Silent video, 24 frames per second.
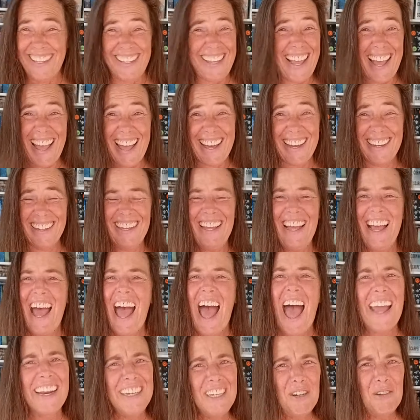Yeah,
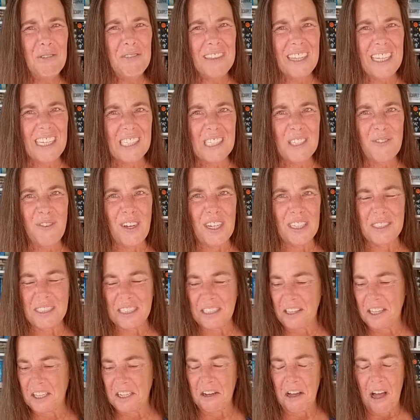I knew things felt
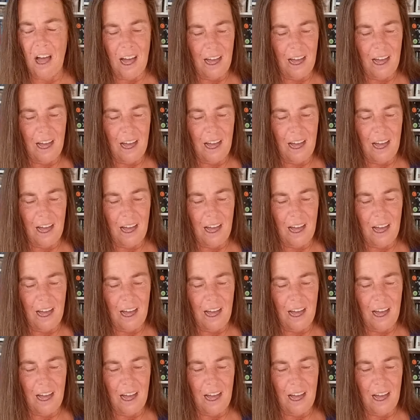a little